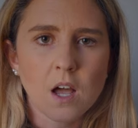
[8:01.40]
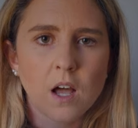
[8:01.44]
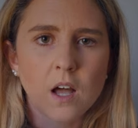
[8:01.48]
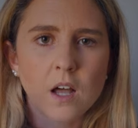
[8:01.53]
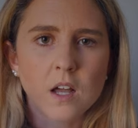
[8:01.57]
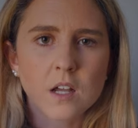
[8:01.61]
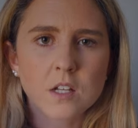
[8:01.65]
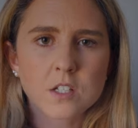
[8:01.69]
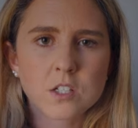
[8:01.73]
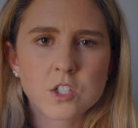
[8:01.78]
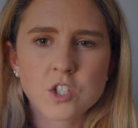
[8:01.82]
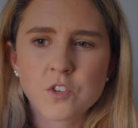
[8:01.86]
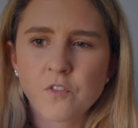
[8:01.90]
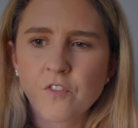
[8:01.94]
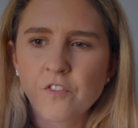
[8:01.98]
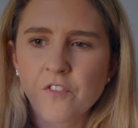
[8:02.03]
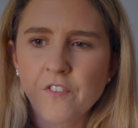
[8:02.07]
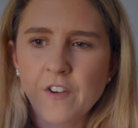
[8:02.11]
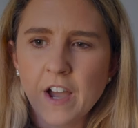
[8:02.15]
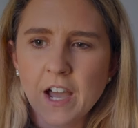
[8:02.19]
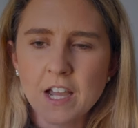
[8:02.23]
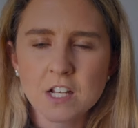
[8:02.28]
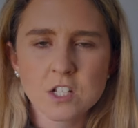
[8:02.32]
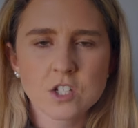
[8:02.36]
uh,
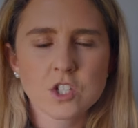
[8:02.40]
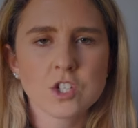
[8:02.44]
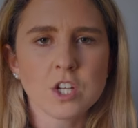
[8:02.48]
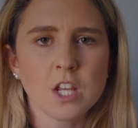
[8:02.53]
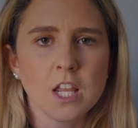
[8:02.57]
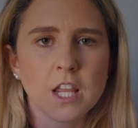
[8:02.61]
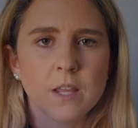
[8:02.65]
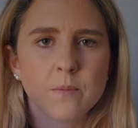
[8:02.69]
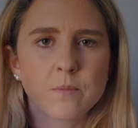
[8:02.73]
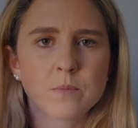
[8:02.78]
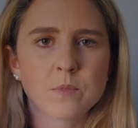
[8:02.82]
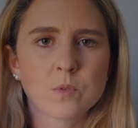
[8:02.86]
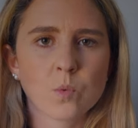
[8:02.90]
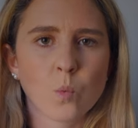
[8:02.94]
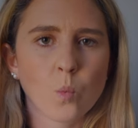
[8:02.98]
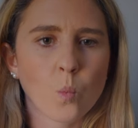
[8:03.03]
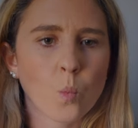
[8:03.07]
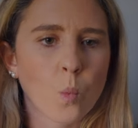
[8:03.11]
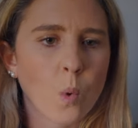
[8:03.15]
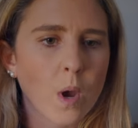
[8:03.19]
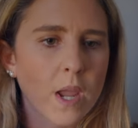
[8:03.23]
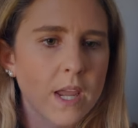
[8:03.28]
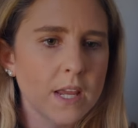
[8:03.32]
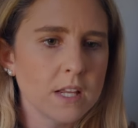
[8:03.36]
fat shamed,
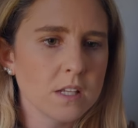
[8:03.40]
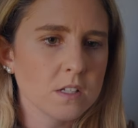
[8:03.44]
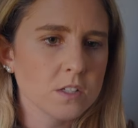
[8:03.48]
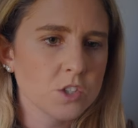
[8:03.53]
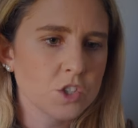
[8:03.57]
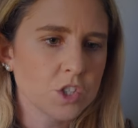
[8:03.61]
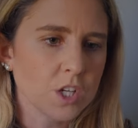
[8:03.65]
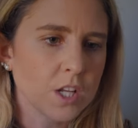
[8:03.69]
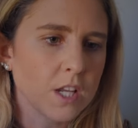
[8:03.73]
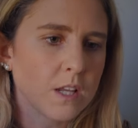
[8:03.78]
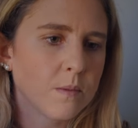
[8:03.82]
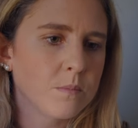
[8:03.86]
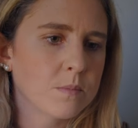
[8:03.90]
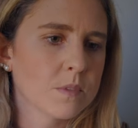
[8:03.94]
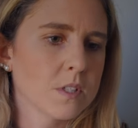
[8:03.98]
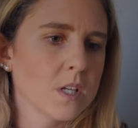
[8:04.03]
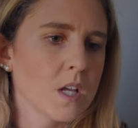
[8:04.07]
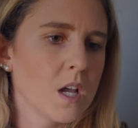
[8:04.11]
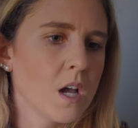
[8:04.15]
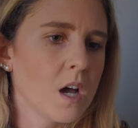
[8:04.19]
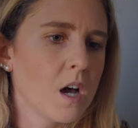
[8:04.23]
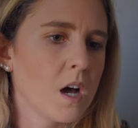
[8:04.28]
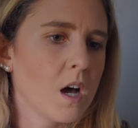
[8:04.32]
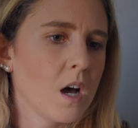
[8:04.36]
weight shamed,
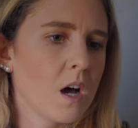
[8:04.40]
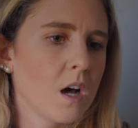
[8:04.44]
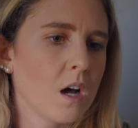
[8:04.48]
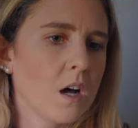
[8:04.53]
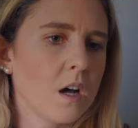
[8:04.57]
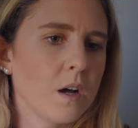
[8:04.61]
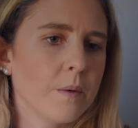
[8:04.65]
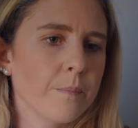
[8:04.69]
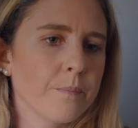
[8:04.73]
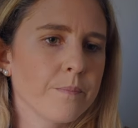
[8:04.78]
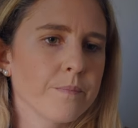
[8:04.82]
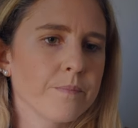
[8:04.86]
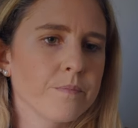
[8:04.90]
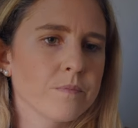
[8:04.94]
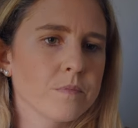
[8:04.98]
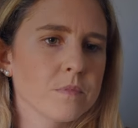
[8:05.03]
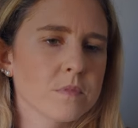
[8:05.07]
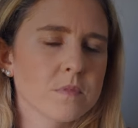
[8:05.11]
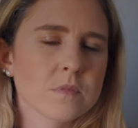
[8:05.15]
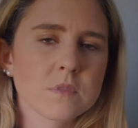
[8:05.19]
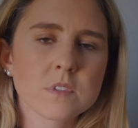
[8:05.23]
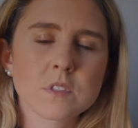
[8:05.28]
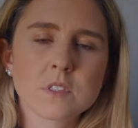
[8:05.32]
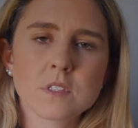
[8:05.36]
um,
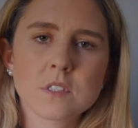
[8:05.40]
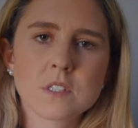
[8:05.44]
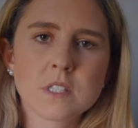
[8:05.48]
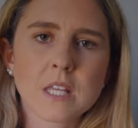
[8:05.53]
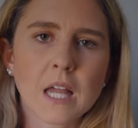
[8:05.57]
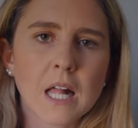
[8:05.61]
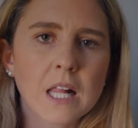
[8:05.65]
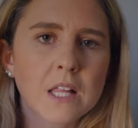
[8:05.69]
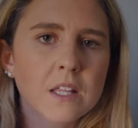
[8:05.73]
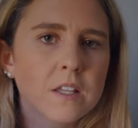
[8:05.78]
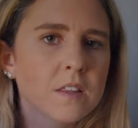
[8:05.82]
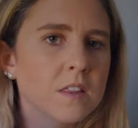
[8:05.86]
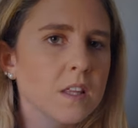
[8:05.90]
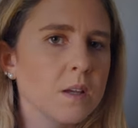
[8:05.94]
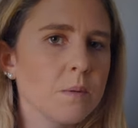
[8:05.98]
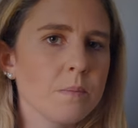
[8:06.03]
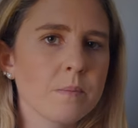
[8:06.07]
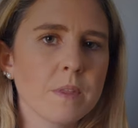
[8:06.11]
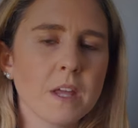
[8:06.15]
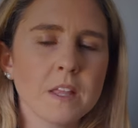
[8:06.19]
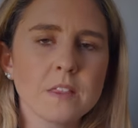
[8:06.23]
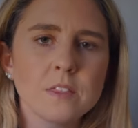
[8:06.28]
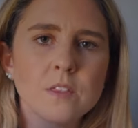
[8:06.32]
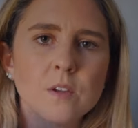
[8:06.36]
telling
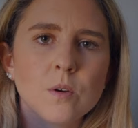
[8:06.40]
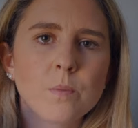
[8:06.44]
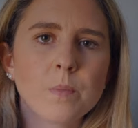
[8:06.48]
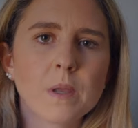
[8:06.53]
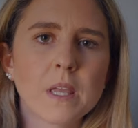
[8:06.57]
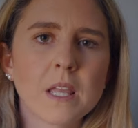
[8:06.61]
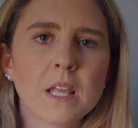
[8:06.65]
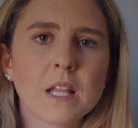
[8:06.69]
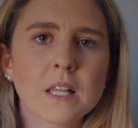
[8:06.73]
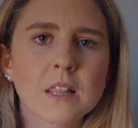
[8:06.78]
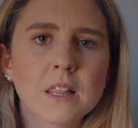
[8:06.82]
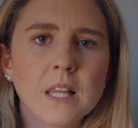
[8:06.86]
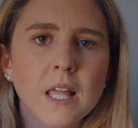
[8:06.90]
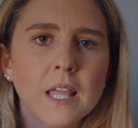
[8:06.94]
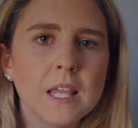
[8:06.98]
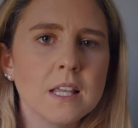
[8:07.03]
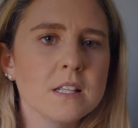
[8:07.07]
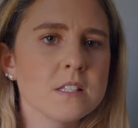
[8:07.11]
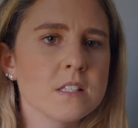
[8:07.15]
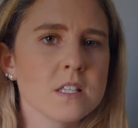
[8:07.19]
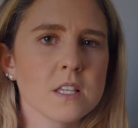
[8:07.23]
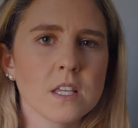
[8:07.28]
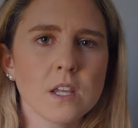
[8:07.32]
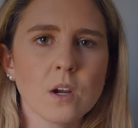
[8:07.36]
them that they're being
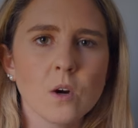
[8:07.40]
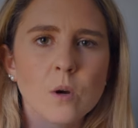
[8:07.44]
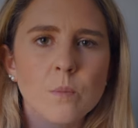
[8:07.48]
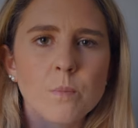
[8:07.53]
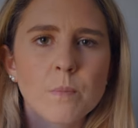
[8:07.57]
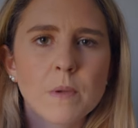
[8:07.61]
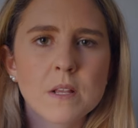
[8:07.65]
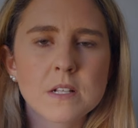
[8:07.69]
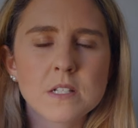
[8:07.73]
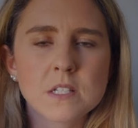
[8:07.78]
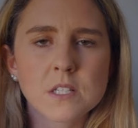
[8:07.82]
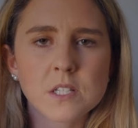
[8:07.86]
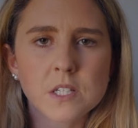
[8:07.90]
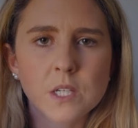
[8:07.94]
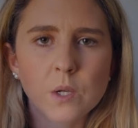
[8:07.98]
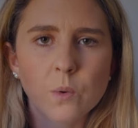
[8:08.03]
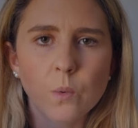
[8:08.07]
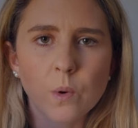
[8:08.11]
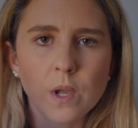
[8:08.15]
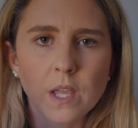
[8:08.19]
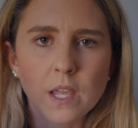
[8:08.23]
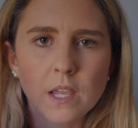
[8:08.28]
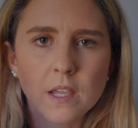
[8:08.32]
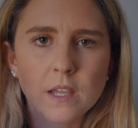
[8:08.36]
lazy or mentally
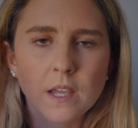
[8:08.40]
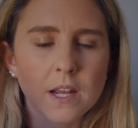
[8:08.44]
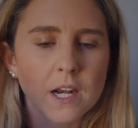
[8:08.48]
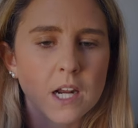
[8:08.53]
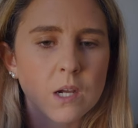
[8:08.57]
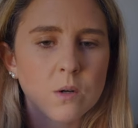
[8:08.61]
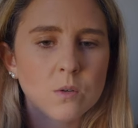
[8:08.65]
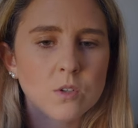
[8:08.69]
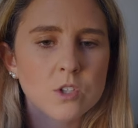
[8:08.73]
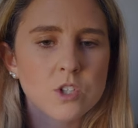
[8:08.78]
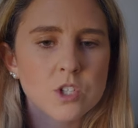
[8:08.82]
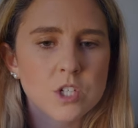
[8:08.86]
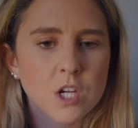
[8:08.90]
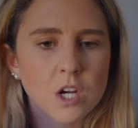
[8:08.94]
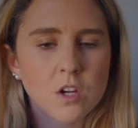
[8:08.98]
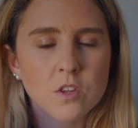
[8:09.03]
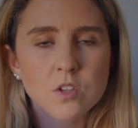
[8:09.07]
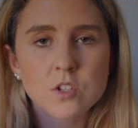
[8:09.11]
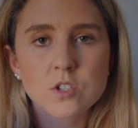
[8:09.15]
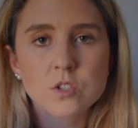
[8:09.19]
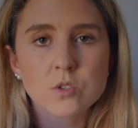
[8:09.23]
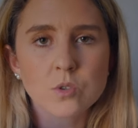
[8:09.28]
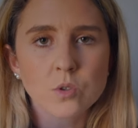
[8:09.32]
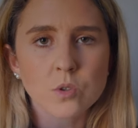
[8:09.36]
weak, and I will share
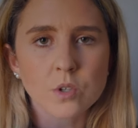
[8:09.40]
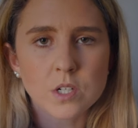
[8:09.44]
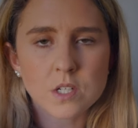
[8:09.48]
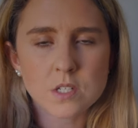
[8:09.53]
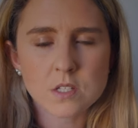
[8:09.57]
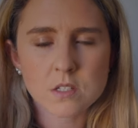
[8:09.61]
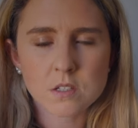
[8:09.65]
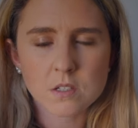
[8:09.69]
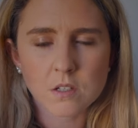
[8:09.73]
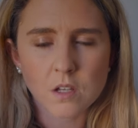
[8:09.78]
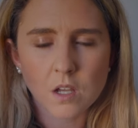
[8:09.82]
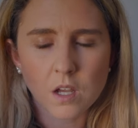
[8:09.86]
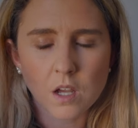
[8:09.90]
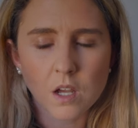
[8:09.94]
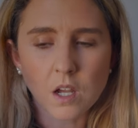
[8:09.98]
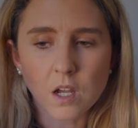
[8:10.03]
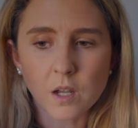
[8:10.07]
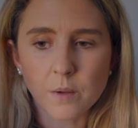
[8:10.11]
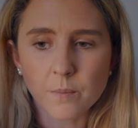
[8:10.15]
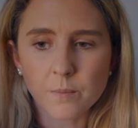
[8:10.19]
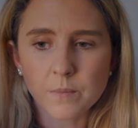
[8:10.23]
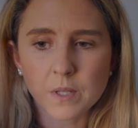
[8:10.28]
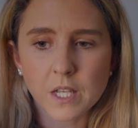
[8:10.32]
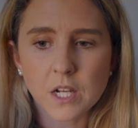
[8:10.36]
the stories
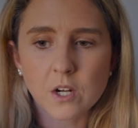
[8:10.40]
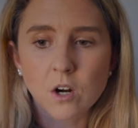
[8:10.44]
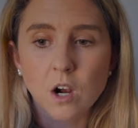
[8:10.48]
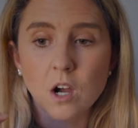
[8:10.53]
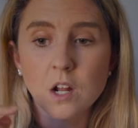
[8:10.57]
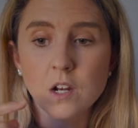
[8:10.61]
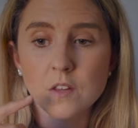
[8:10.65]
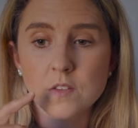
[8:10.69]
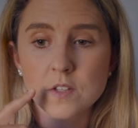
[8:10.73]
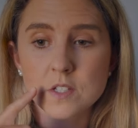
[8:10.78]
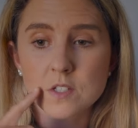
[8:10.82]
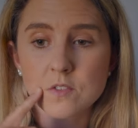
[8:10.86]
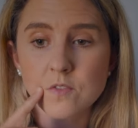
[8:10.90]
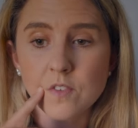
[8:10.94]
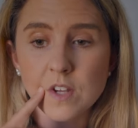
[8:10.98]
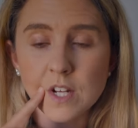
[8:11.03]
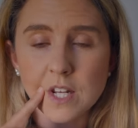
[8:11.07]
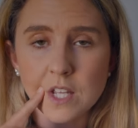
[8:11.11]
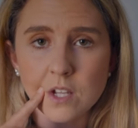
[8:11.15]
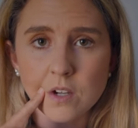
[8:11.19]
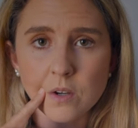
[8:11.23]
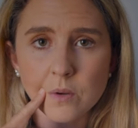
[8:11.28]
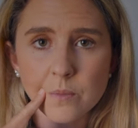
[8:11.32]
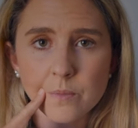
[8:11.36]
um, later on in this
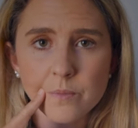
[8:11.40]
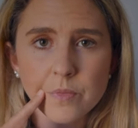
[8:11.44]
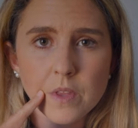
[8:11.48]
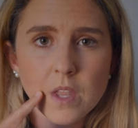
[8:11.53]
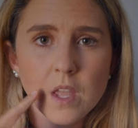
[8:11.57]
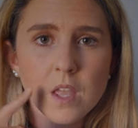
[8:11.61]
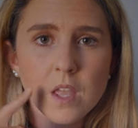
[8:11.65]
video.